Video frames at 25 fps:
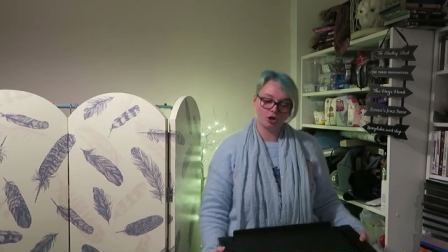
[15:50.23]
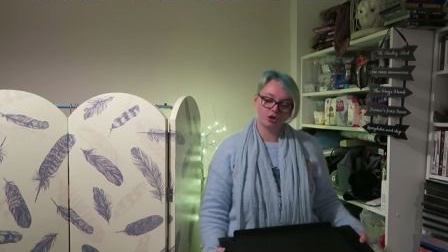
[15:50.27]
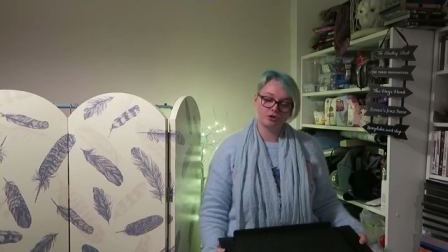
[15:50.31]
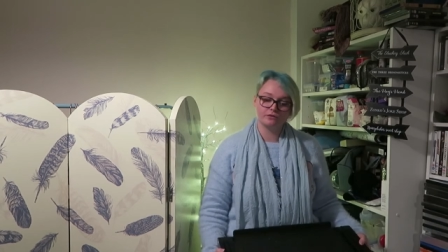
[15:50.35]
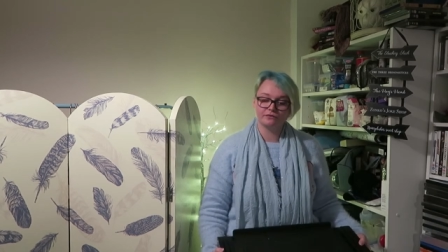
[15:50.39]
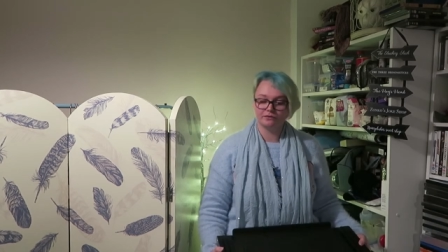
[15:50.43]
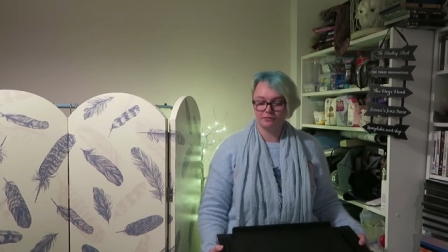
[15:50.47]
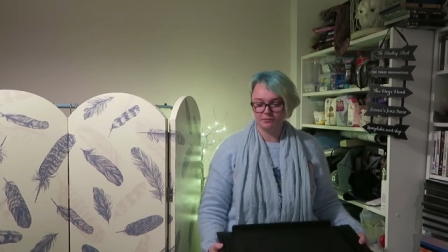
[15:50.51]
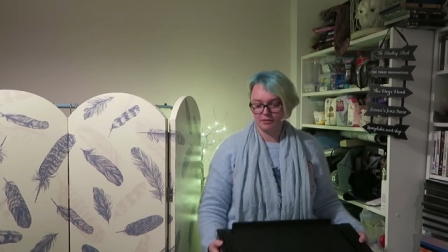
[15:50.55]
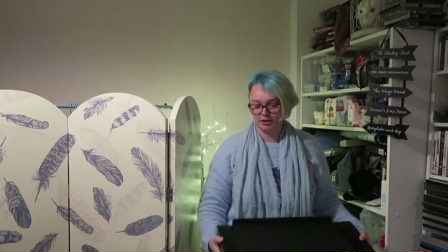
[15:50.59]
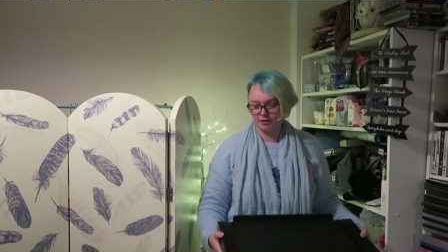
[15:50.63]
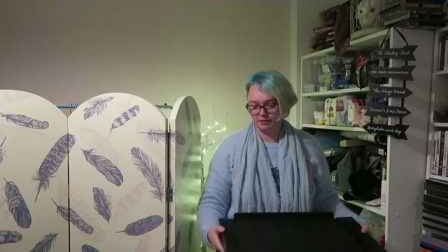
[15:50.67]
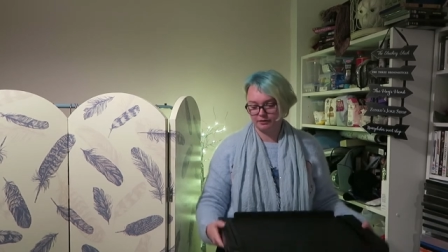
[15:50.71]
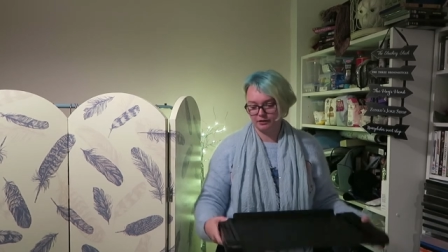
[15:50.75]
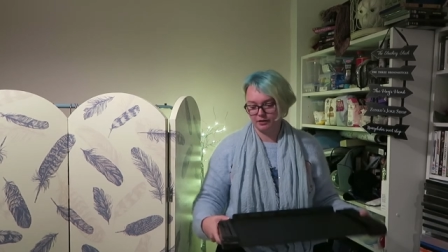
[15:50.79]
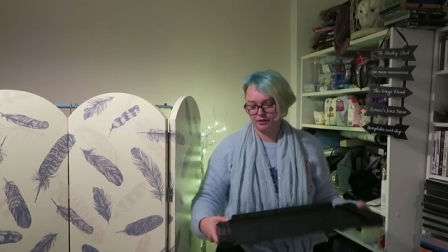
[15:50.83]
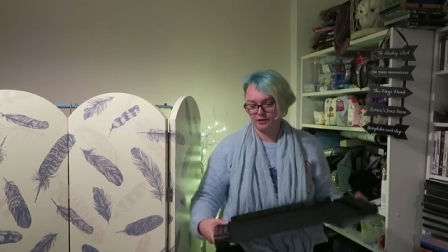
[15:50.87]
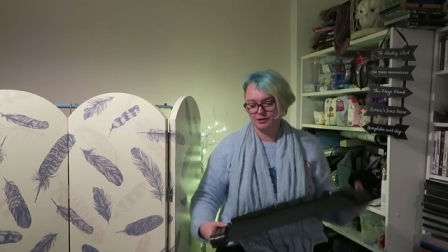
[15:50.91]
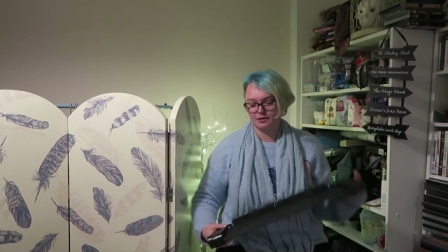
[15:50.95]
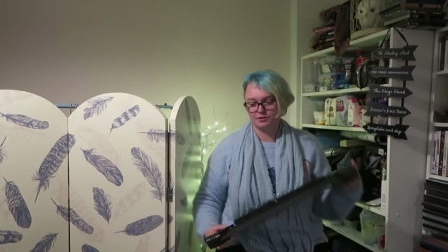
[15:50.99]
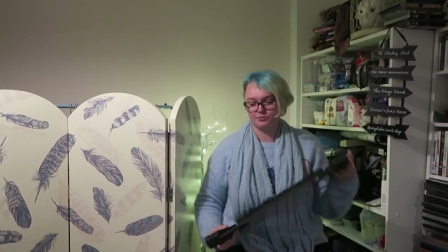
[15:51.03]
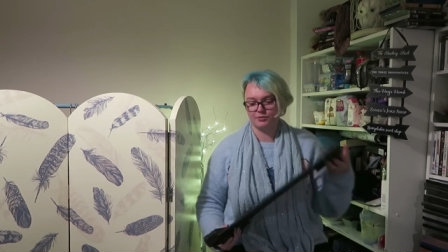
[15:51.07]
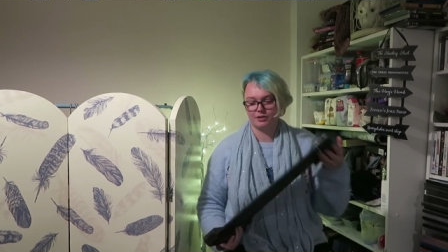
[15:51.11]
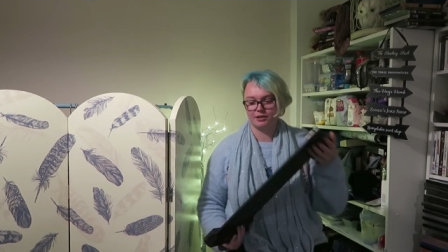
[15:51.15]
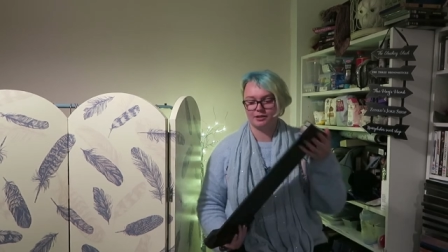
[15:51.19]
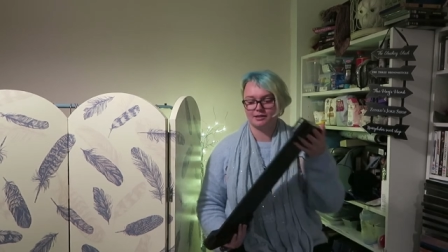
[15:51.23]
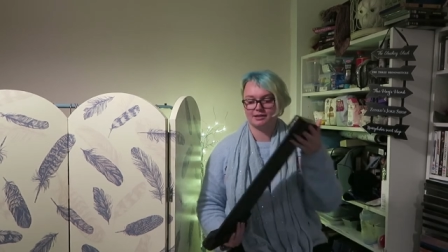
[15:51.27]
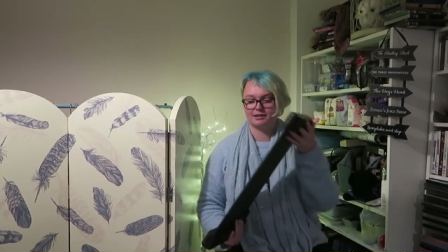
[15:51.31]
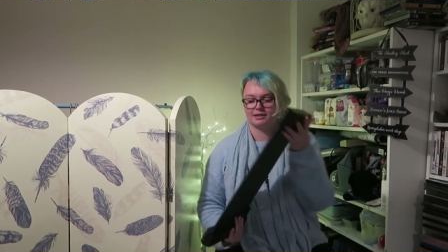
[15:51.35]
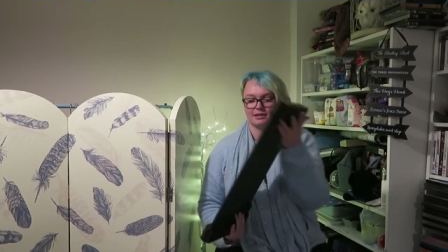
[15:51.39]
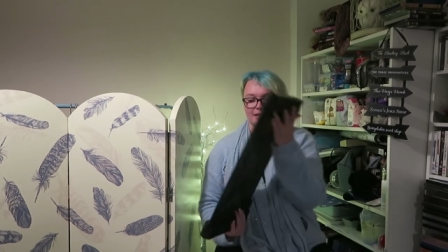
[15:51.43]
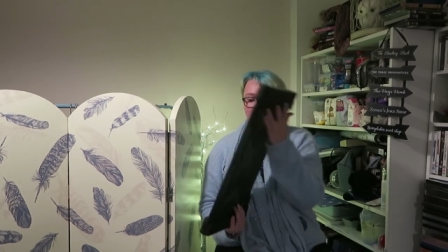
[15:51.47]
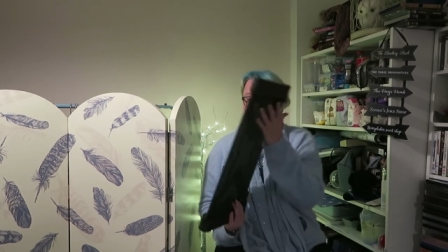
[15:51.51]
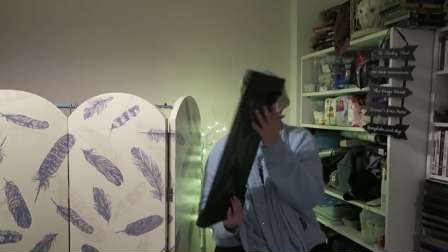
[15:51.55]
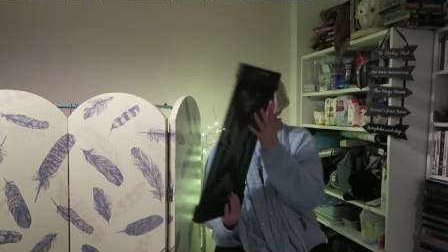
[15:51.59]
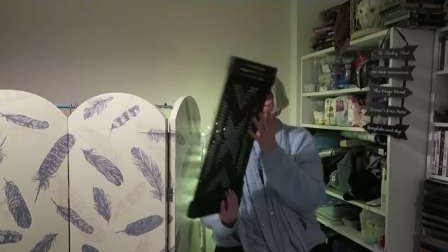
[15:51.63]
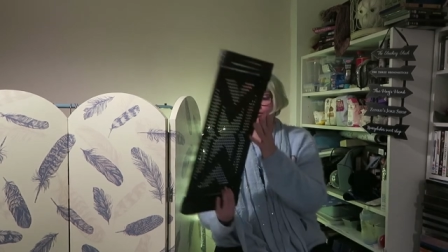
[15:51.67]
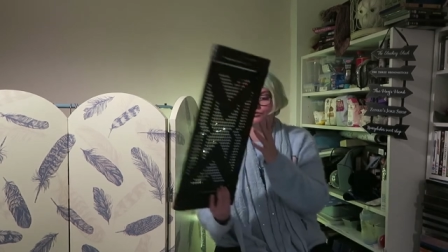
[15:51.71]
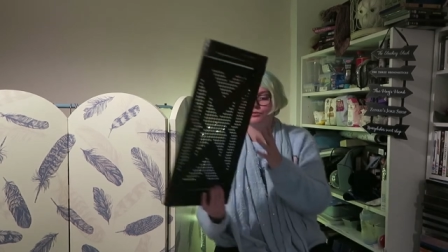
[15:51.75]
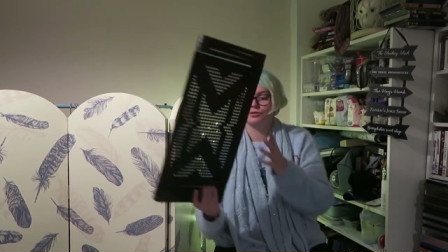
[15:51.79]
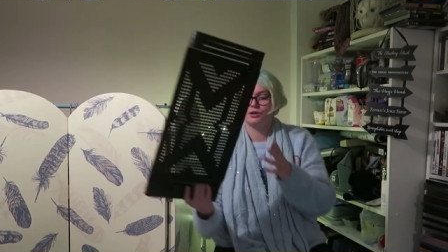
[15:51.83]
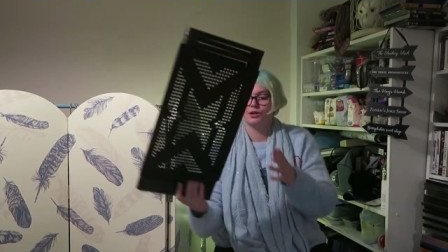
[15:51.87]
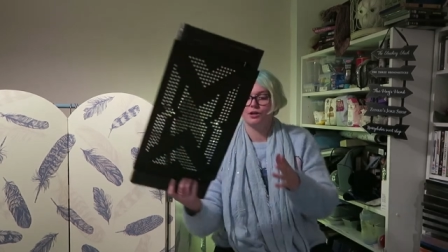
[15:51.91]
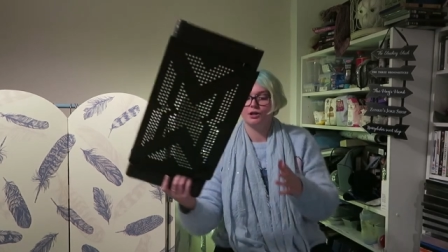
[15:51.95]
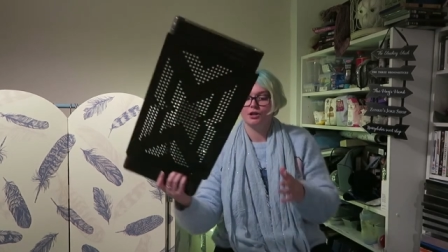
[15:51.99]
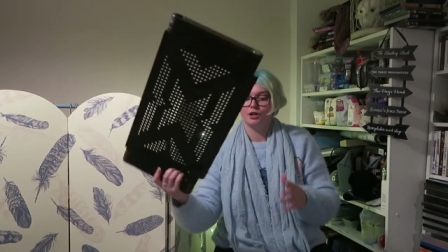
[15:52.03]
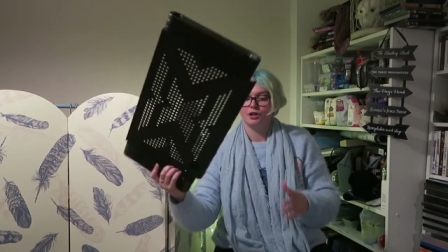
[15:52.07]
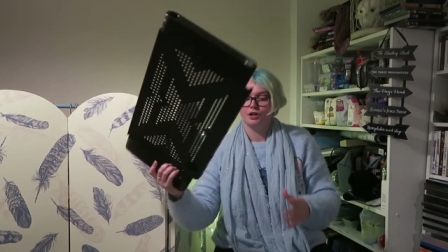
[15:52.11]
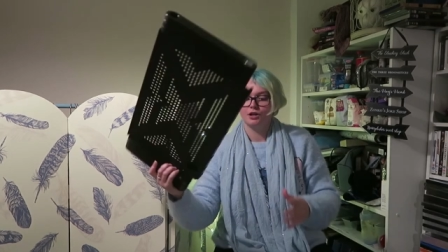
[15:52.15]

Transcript: over my thighs when I sit down.